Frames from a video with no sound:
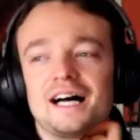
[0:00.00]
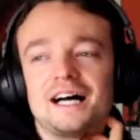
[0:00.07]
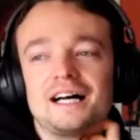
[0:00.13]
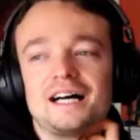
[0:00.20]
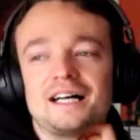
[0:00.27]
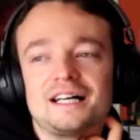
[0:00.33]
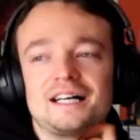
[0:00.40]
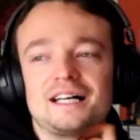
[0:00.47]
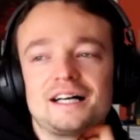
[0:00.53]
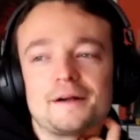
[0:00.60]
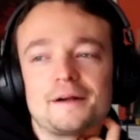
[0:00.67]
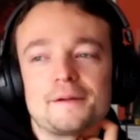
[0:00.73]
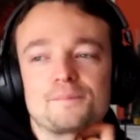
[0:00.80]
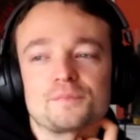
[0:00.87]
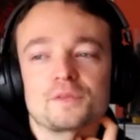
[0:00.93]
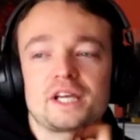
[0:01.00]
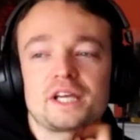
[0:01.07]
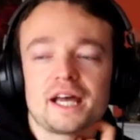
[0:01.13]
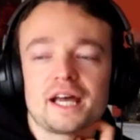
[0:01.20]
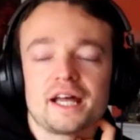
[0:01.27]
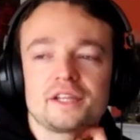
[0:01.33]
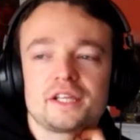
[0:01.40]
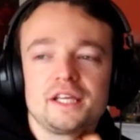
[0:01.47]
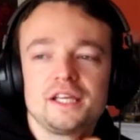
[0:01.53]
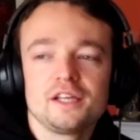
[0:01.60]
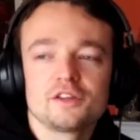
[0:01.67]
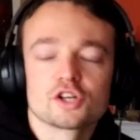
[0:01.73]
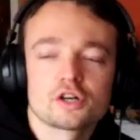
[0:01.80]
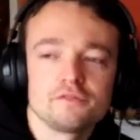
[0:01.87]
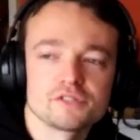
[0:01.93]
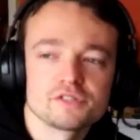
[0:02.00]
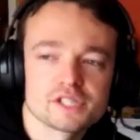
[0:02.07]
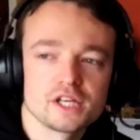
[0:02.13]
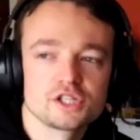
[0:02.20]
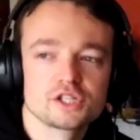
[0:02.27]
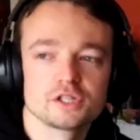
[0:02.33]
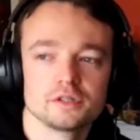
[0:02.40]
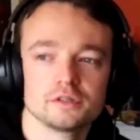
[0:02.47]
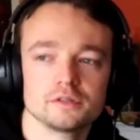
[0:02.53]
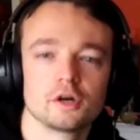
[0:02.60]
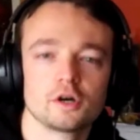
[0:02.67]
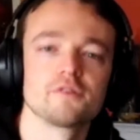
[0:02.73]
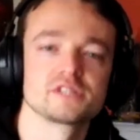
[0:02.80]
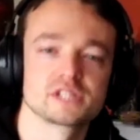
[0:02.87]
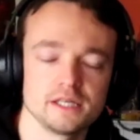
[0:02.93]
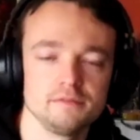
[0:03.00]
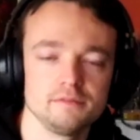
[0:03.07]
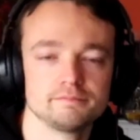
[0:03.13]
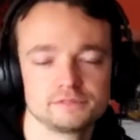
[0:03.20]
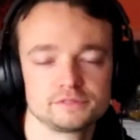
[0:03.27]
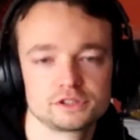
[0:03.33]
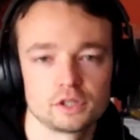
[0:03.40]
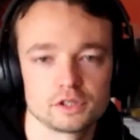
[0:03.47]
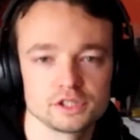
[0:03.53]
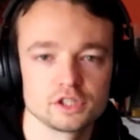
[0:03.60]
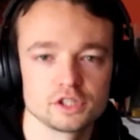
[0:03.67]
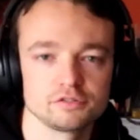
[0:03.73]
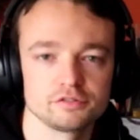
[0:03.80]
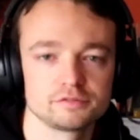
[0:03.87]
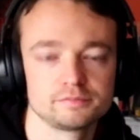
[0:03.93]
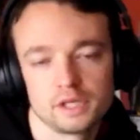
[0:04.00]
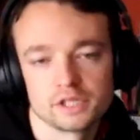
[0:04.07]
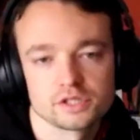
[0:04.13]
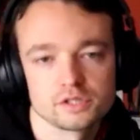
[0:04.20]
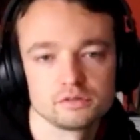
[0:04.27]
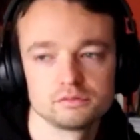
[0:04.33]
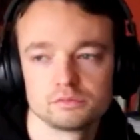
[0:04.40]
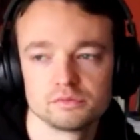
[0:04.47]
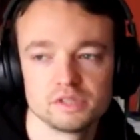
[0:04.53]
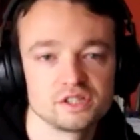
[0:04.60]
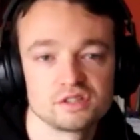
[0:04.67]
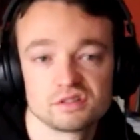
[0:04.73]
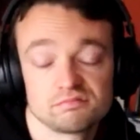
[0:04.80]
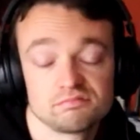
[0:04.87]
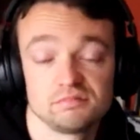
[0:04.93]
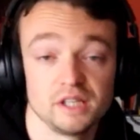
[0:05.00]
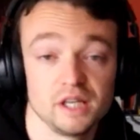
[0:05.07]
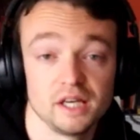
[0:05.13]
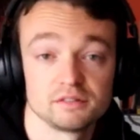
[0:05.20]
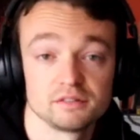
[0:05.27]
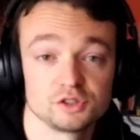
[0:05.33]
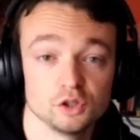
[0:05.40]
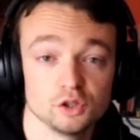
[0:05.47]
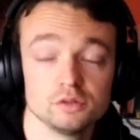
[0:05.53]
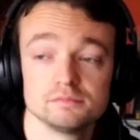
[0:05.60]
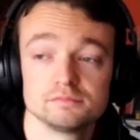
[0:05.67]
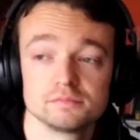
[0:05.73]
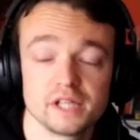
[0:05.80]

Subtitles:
Uh, yeah, and the conversation obviously started off personal, which yeah, sure.